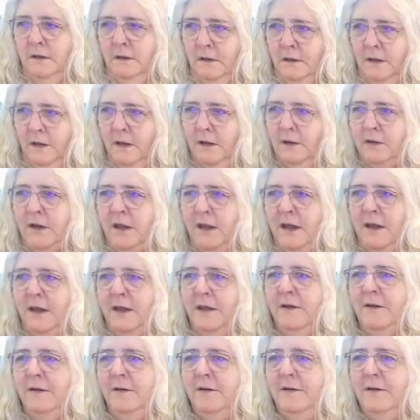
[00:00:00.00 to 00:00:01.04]
Okay.
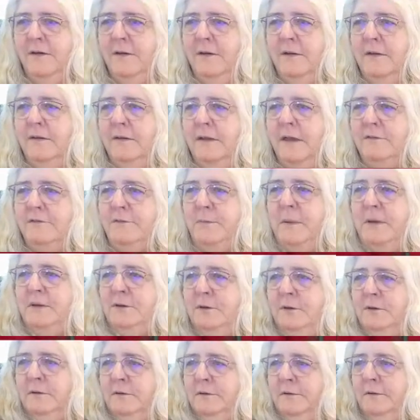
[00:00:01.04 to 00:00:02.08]
That's
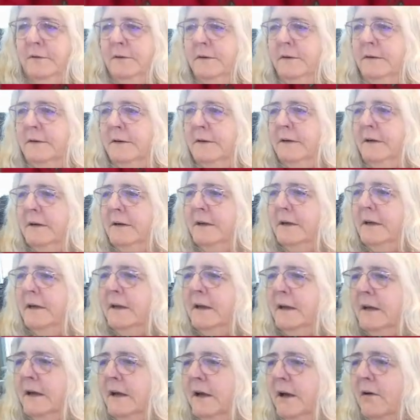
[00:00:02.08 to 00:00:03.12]
better.
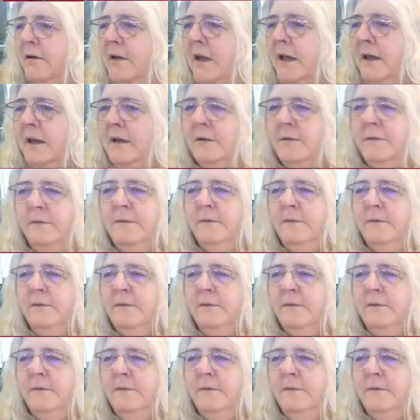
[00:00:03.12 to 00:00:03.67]
Okay.